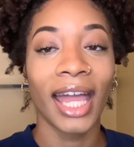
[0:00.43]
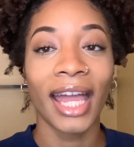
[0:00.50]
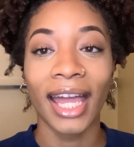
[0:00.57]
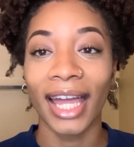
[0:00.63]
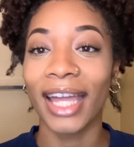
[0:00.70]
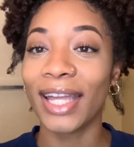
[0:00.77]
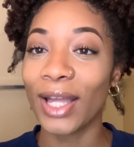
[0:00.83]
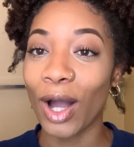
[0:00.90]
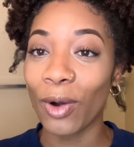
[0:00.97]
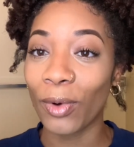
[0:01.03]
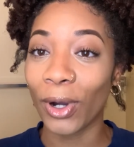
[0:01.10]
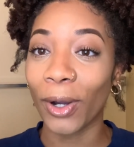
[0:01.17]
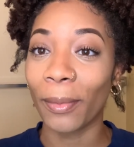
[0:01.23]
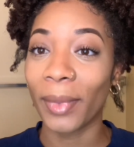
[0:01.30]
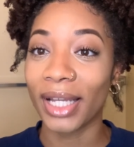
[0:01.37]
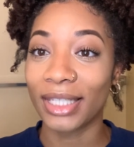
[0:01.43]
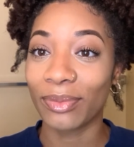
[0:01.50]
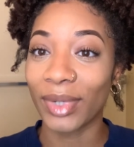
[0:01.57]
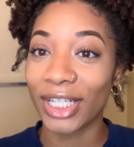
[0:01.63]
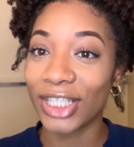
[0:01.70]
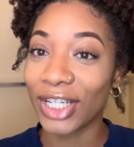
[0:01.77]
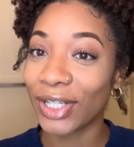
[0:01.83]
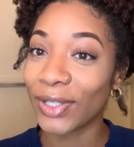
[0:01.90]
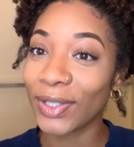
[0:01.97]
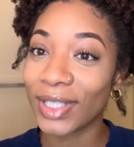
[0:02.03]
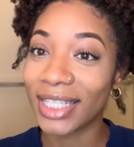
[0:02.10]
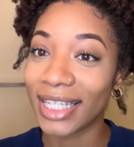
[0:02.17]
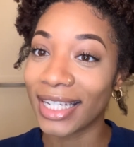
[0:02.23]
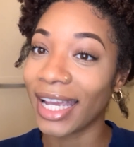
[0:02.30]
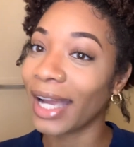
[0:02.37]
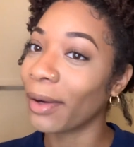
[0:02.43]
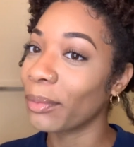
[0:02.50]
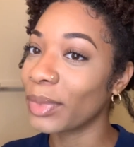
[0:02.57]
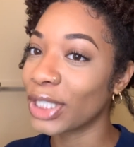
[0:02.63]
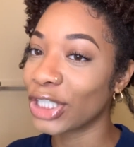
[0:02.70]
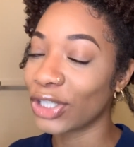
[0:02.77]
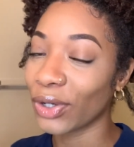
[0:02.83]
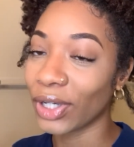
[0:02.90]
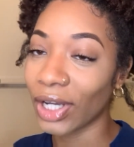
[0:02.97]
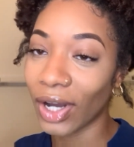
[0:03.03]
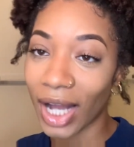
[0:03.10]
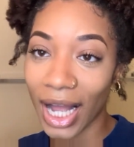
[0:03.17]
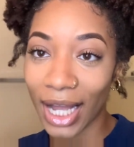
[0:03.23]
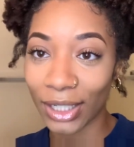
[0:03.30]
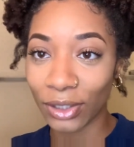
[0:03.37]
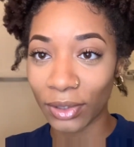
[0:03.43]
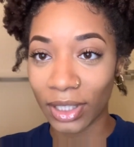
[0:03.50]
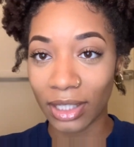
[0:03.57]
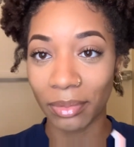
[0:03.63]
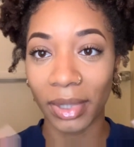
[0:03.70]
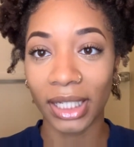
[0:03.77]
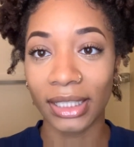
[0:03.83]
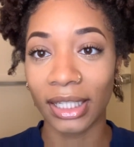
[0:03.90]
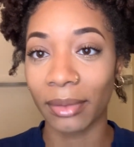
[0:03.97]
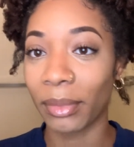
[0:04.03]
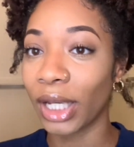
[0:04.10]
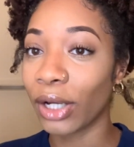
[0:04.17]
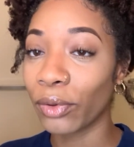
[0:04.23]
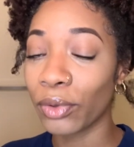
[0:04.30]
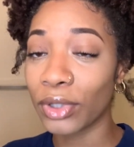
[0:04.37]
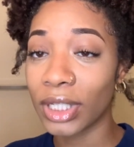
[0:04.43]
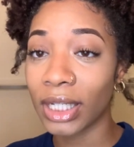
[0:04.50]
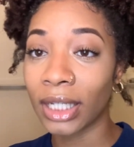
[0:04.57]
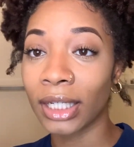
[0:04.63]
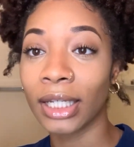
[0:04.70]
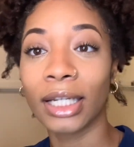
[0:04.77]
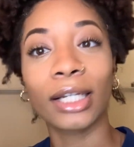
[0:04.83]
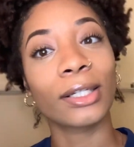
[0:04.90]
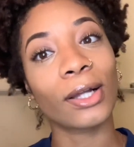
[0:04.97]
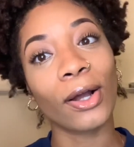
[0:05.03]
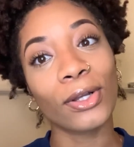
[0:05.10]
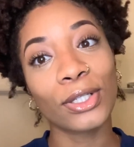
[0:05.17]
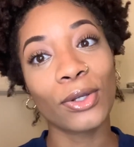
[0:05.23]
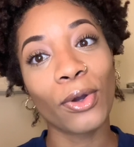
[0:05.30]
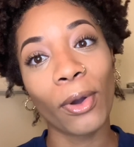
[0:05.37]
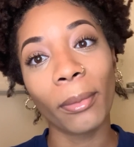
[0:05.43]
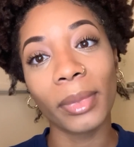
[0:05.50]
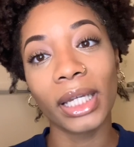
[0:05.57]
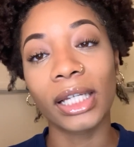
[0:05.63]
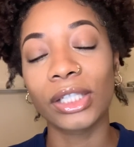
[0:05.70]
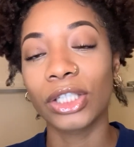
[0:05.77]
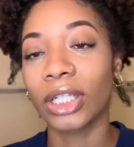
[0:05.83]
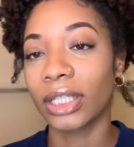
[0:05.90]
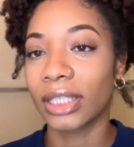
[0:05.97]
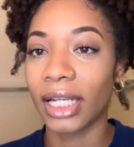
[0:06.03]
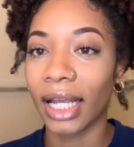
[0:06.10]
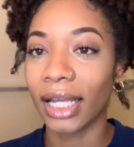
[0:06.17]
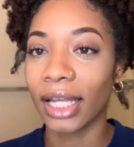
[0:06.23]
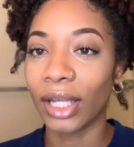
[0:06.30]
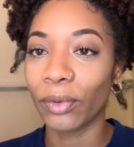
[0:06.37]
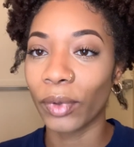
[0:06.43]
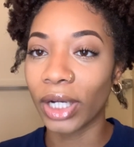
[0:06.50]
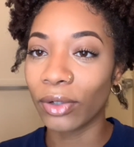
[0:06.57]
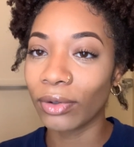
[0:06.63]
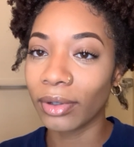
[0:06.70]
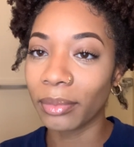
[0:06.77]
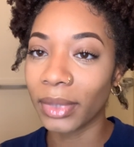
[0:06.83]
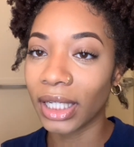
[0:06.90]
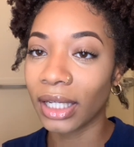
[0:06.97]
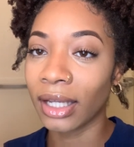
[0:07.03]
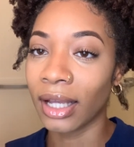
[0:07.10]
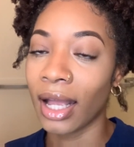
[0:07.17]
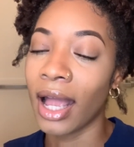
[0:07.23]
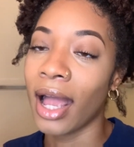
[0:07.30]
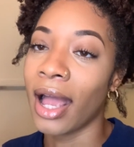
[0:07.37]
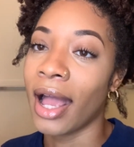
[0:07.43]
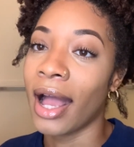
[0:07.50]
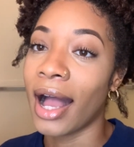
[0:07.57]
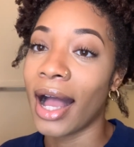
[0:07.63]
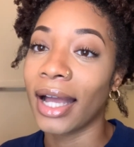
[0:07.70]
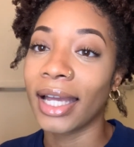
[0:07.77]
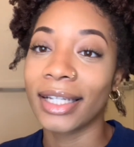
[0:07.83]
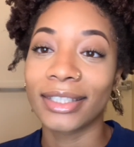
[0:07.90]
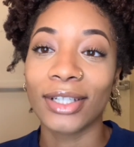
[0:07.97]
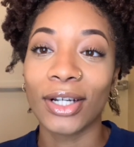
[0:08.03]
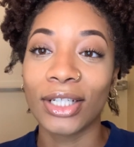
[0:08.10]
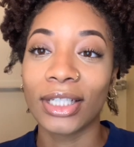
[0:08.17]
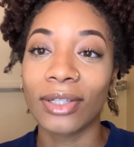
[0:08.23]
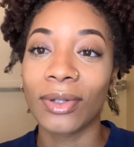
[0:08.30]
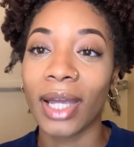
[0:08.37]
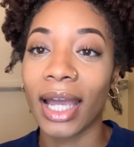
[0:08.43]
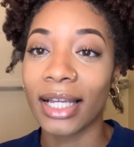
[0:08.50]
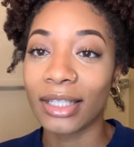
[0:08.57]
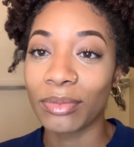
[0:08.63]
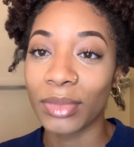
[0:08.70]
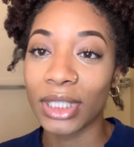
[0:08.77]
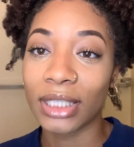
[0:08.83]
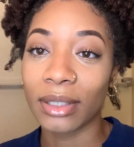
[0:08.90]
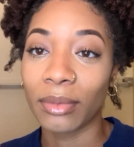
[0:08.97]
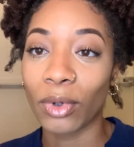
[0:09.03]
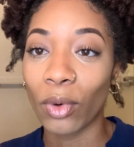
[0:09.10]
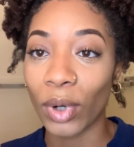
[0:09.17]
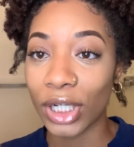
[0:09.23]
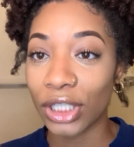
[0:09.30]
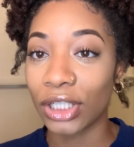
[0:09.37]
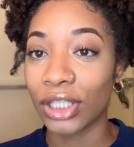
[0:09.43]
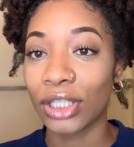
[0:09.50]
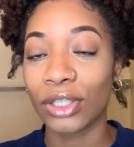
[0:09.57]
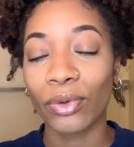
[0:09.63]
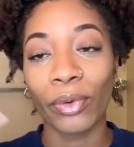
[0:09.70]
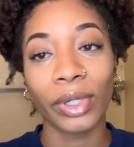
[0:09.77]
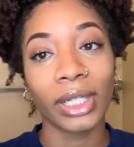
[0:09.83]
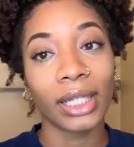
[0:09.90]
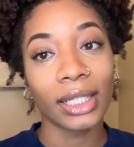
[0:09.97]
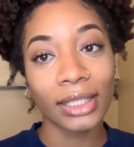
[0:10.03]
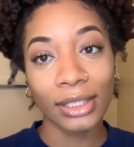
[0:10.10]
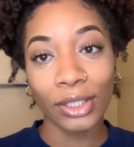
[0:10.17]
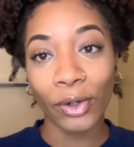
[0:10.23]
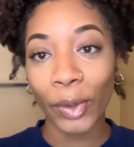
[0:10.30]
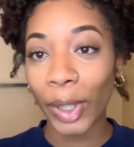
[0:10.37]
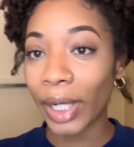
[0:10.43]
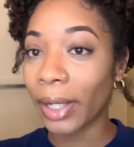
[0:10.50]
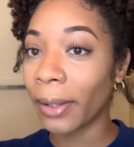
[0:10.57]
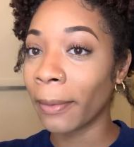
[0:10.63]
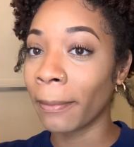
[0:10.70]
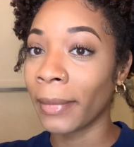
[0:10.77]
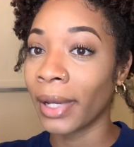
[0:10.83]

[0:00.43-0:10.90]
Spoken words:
Hey y'all, welcome back to my channel. Today I'm gonna be showing y'all how I do this basic makeup routine, and it's also gonna be a chit chat, get ready with me. I asked y'all to ask me some questions on Instagram.